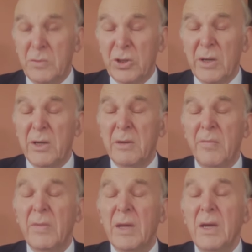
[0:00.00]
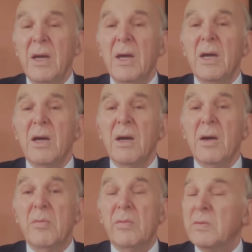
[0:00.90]
China.
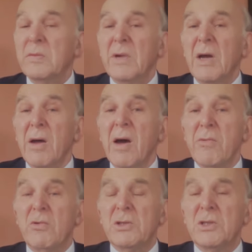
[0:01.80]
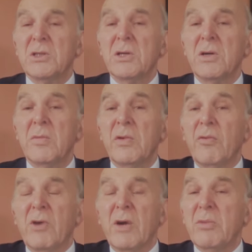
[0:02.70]
I was,
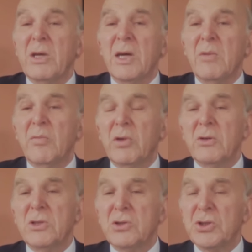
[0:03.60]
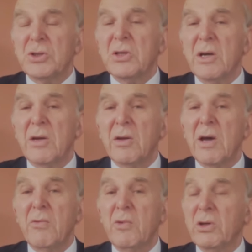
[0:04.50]
before I became a politician,
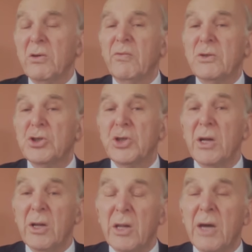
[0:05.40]
I worked for Shell.